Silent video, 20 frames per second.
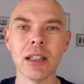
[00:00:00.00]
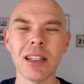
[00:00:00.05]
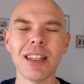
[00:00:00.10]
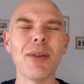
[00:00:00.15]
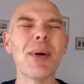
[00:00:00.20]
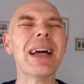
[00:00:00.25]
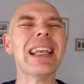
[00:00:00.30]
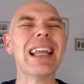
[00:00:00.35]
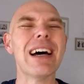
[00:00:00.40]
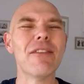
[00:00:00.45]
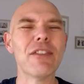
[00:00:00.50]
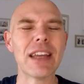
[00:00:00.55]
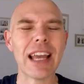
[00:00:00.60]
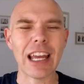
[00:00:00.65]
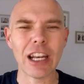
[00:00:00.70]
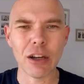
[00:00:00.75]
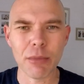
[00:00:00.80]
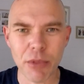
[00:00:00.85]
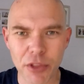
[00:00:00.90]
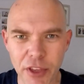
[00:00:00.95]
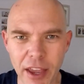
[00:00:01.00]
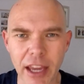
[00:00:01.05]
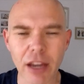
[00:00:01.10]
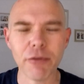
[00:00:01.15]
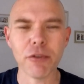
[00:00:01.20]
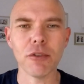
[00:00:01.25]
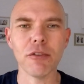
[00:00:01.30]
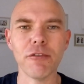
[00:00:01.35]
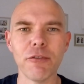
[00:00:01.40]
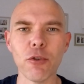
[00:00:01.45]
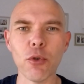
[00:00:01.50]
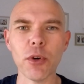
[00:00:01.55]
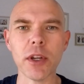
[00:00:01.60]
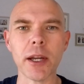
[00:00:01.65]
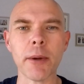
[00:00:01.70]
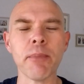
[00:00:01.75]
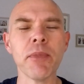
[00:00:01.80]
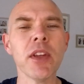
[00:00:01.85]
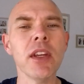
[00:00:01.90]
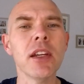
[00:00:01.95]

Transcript: Now, I love you and I'm thankful for you.